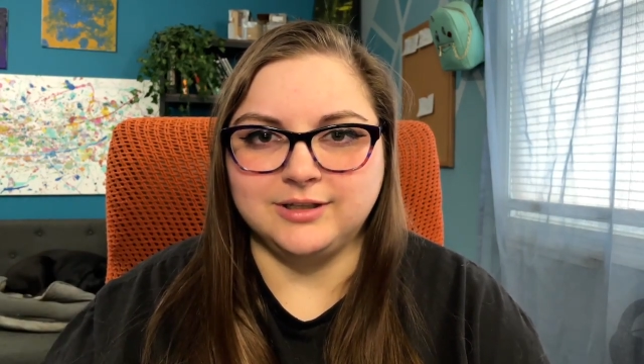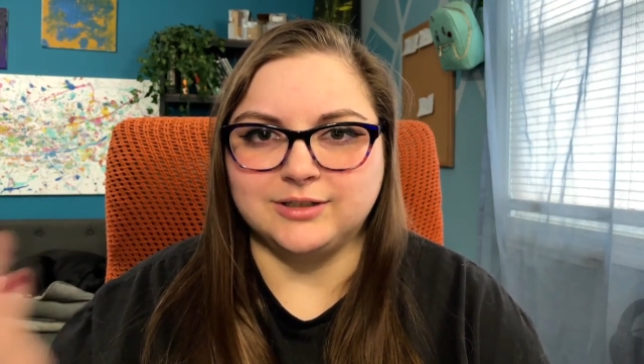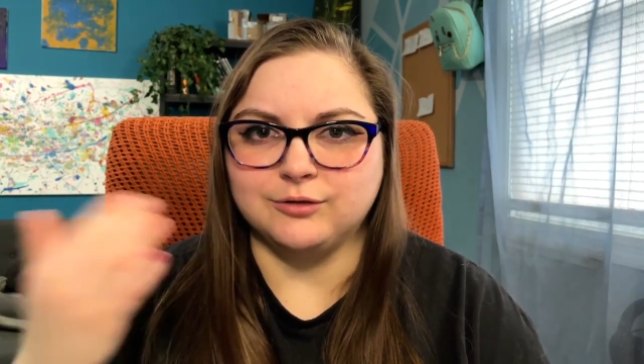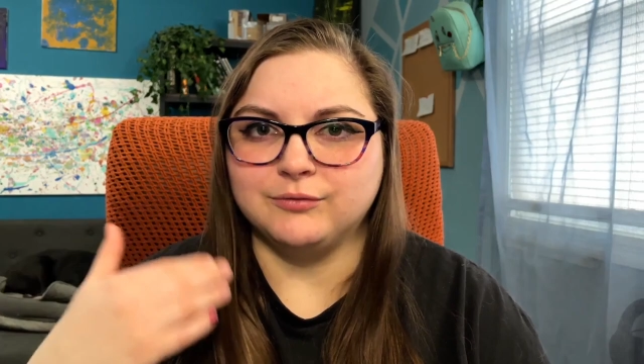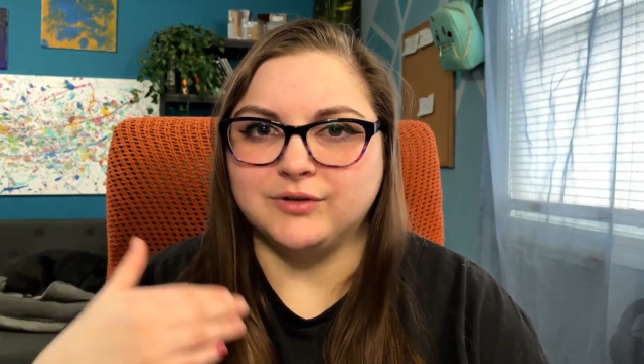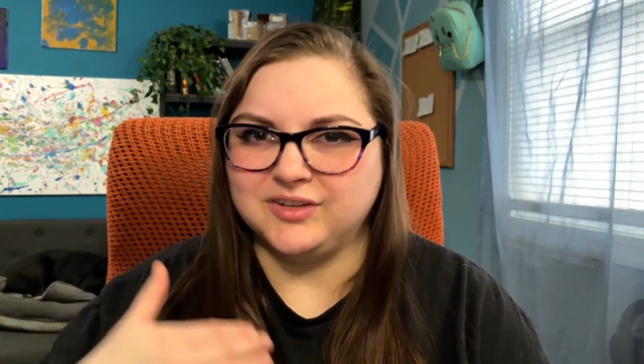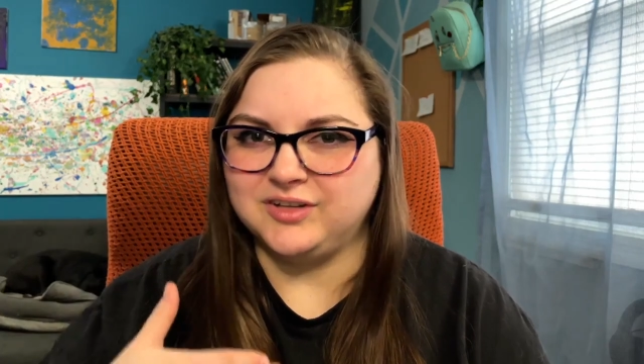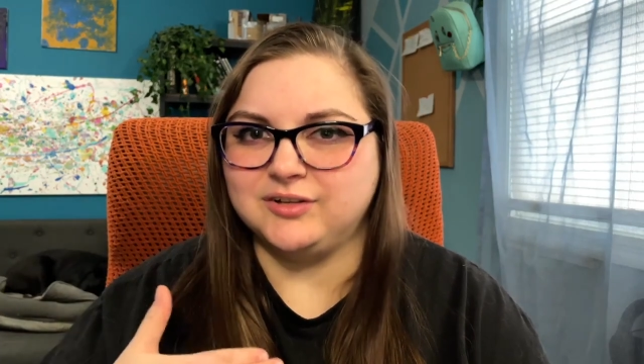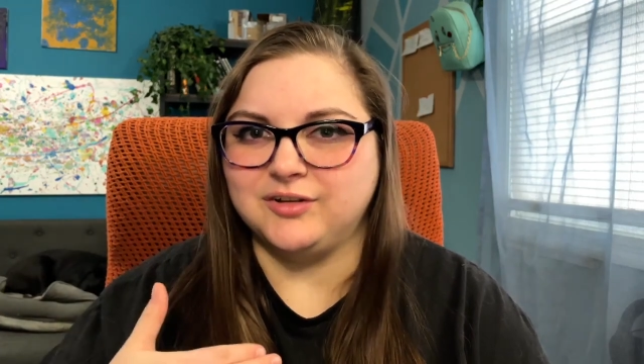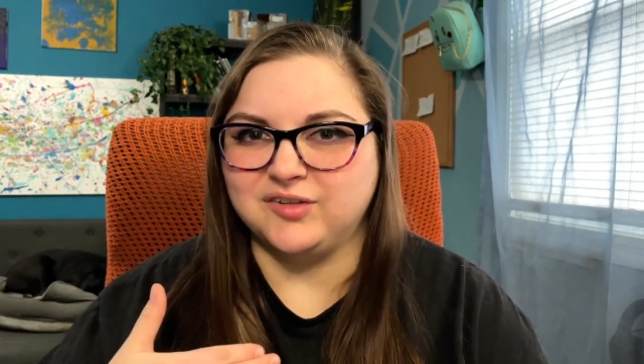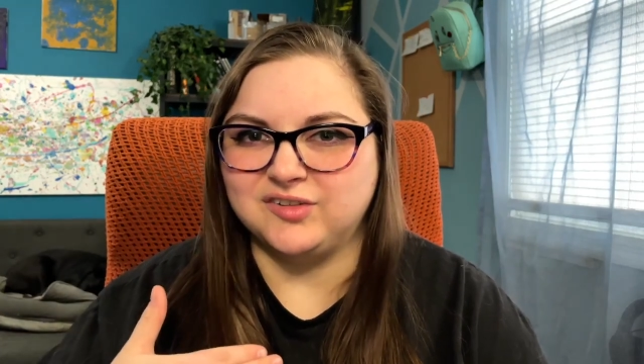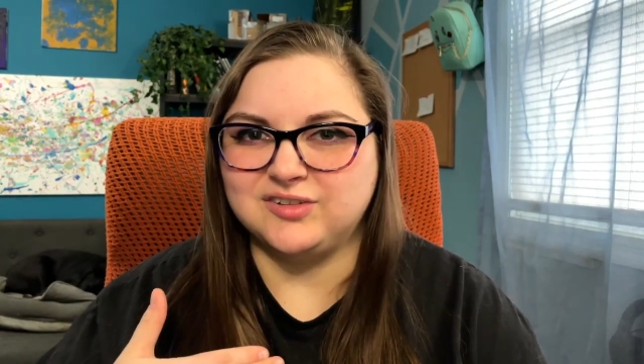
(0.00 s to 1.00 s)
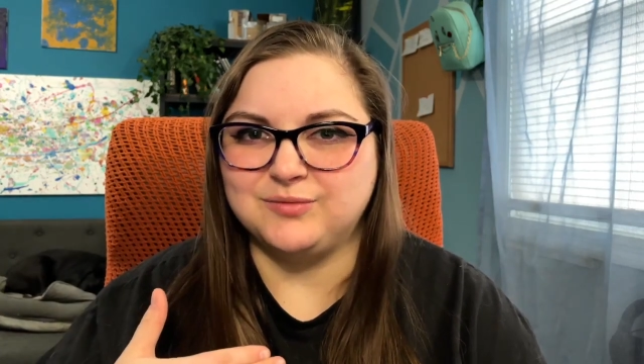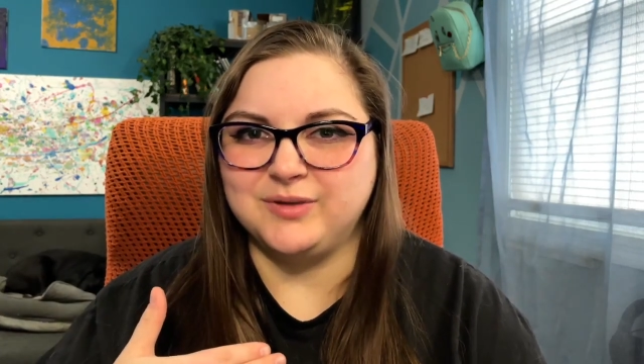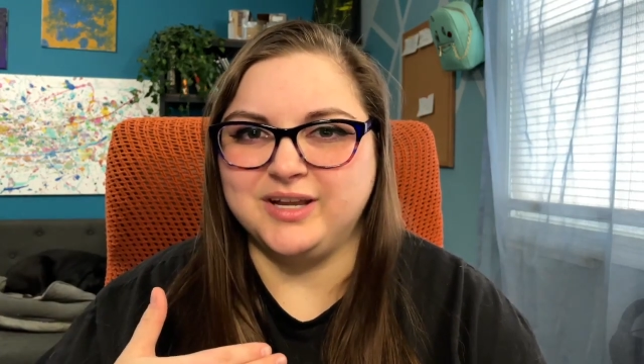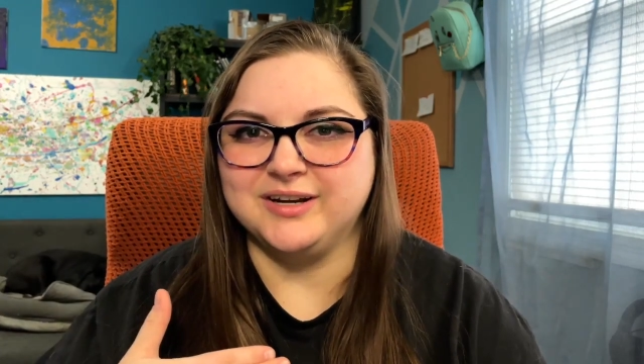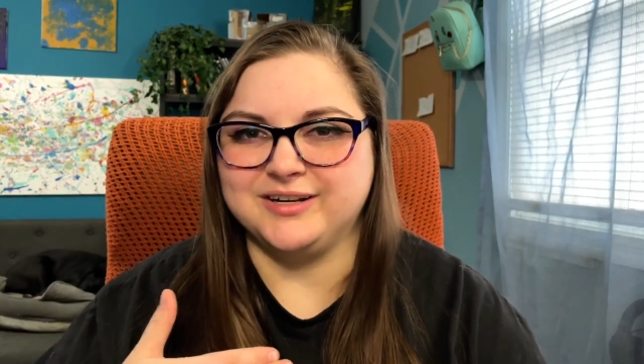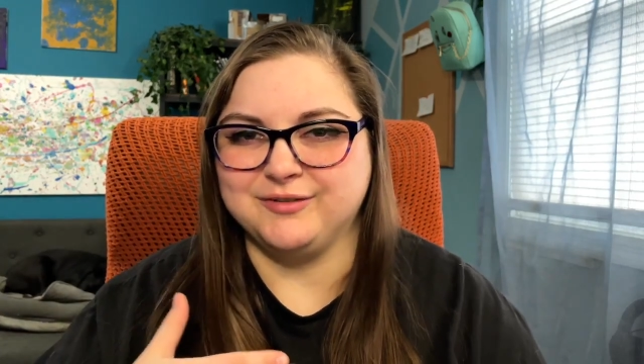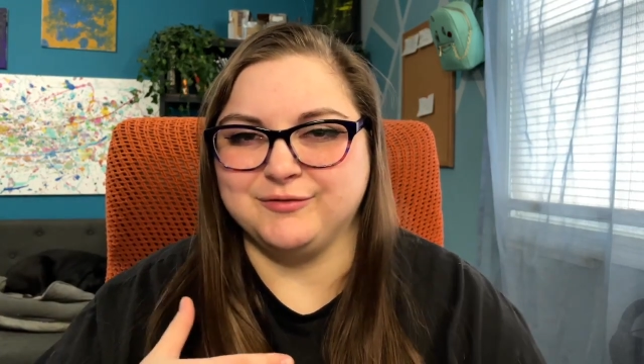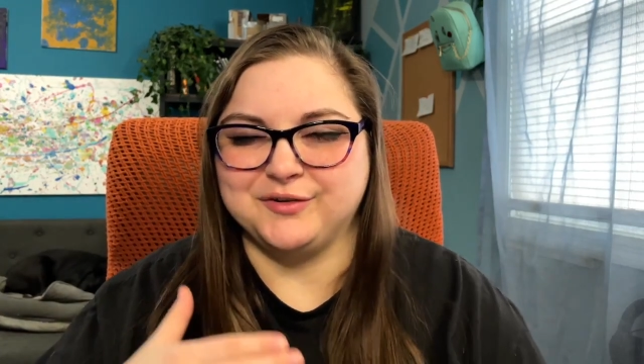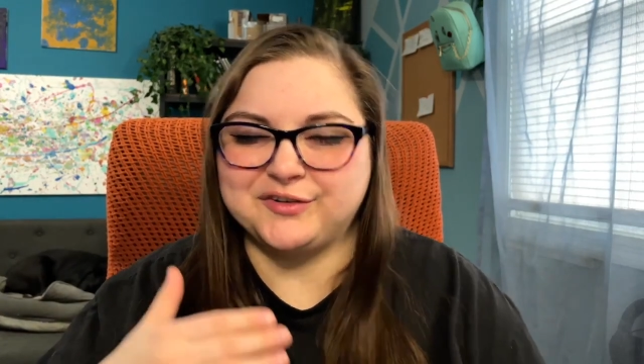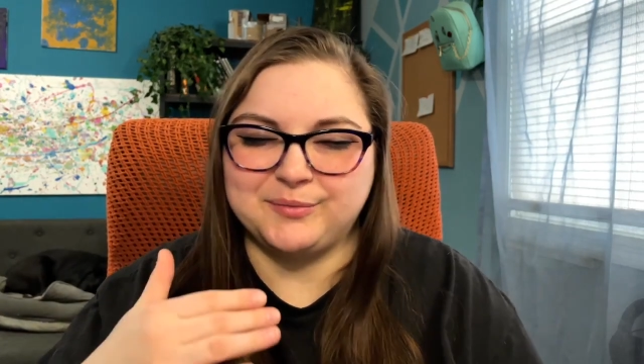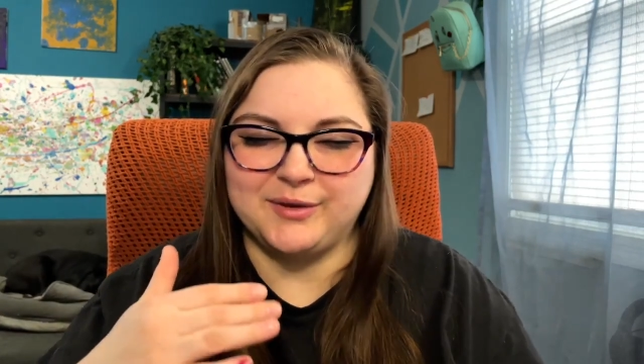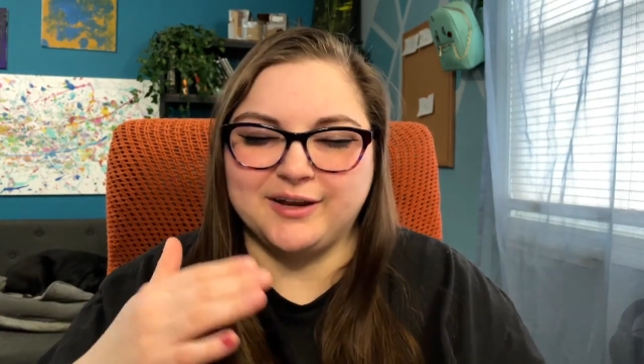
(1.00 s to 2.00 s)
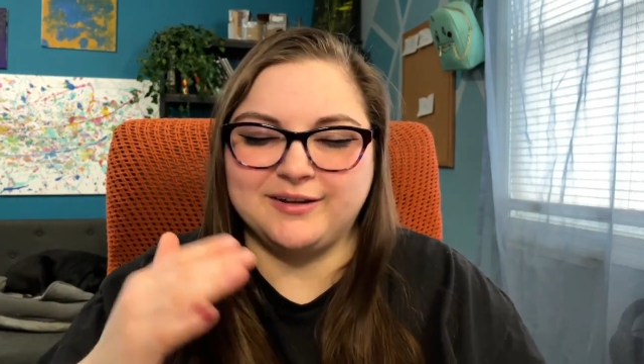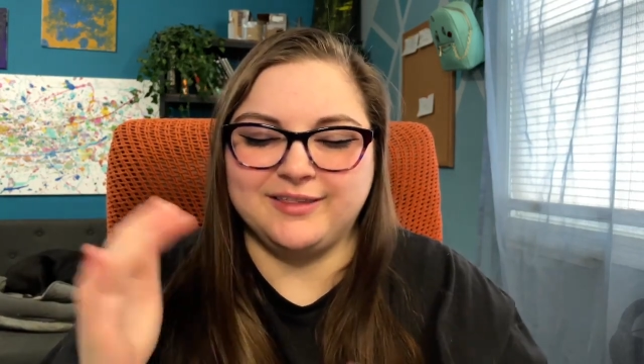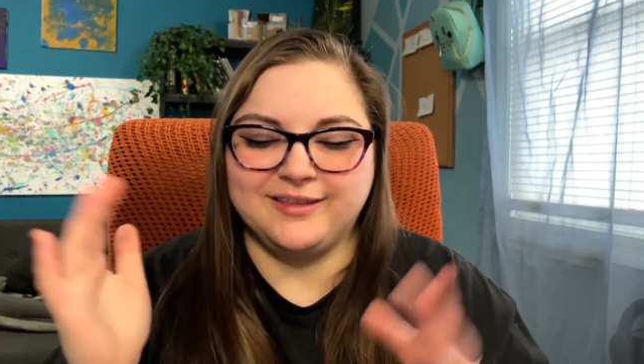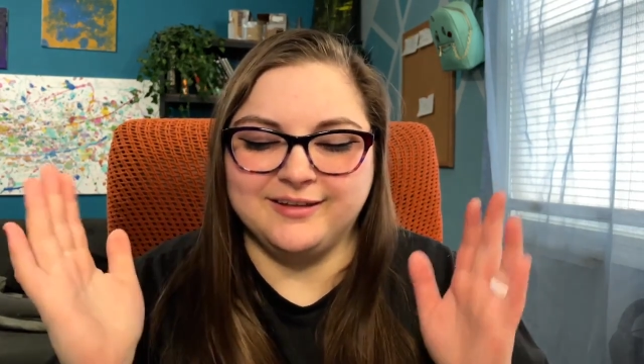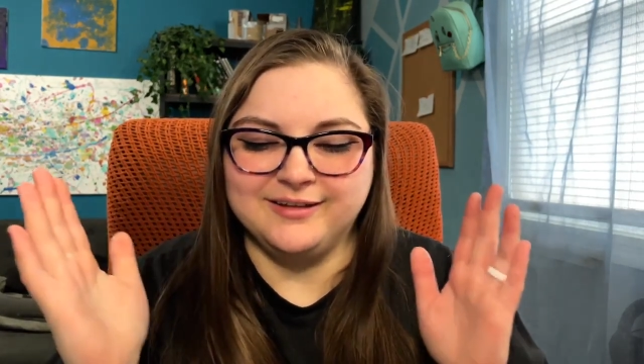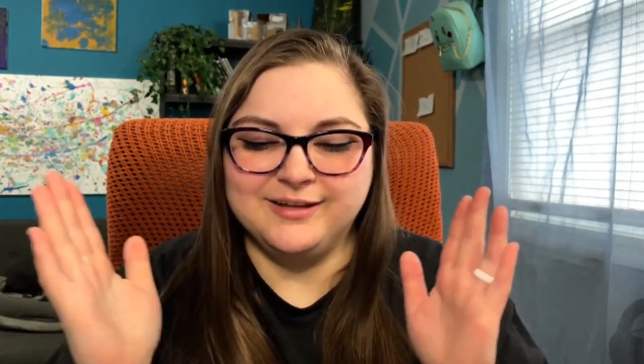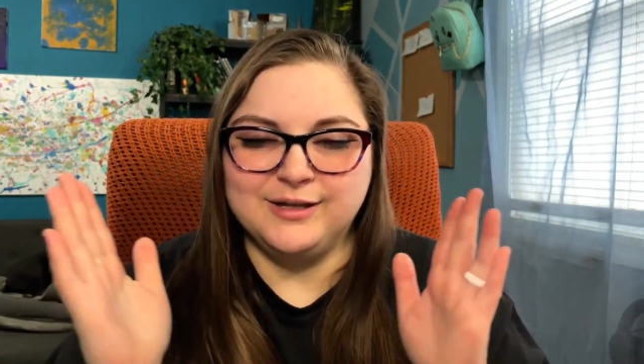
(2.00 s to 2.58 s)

are really close to me and can respect the